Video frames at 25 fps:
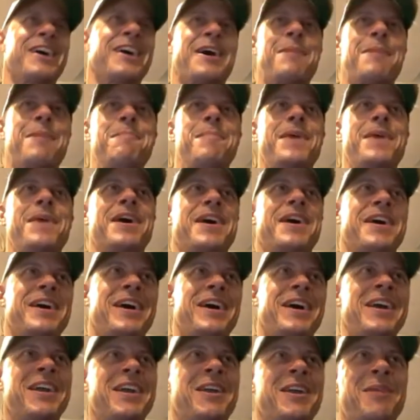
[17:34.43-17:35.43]
I
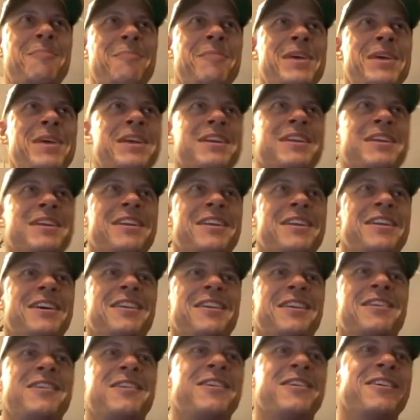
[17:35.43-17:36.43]
ended up meeting
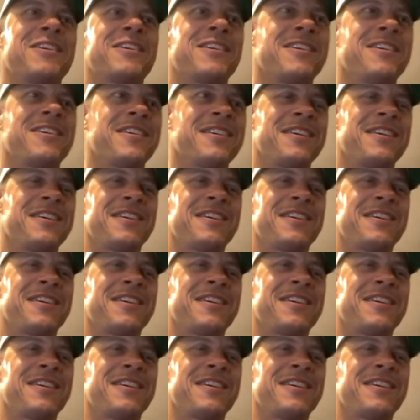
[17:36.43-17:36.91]
another